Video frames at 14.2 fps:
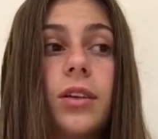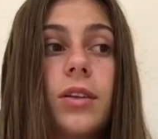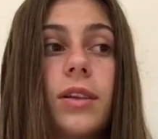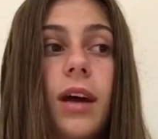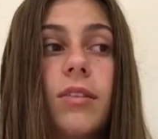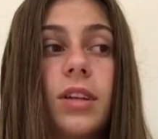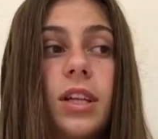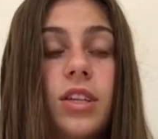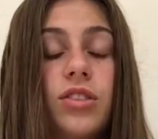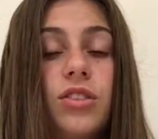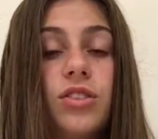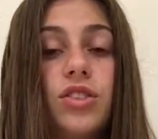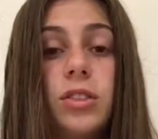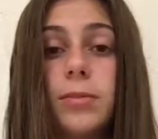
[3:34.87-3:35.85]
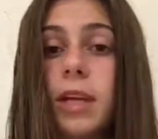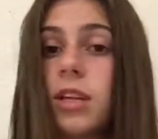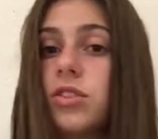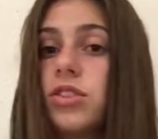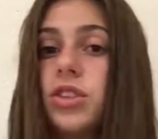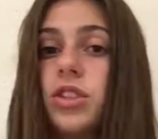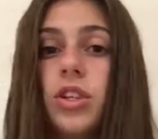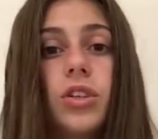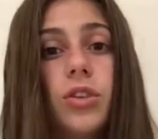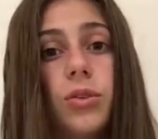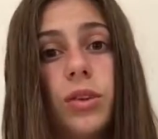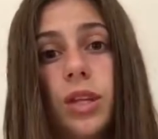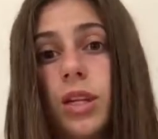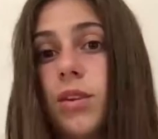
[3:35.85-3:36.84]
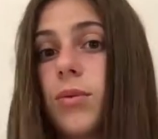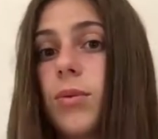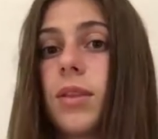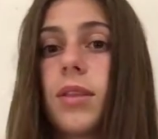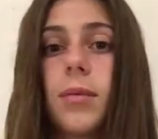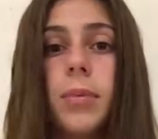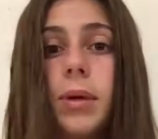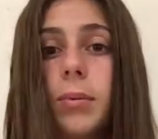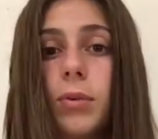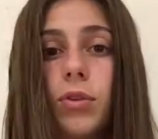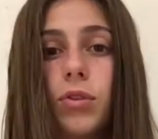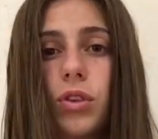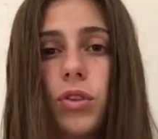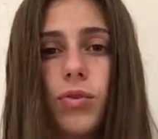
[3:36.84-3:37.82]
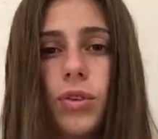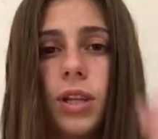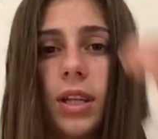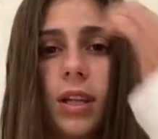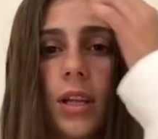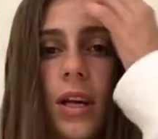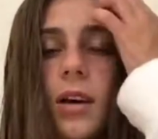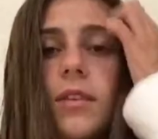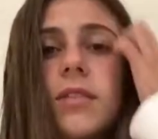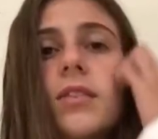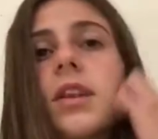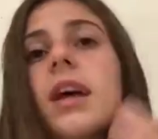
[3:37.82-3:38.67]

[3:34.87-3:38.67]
that relationship that she couldn't do things with the people she really loves,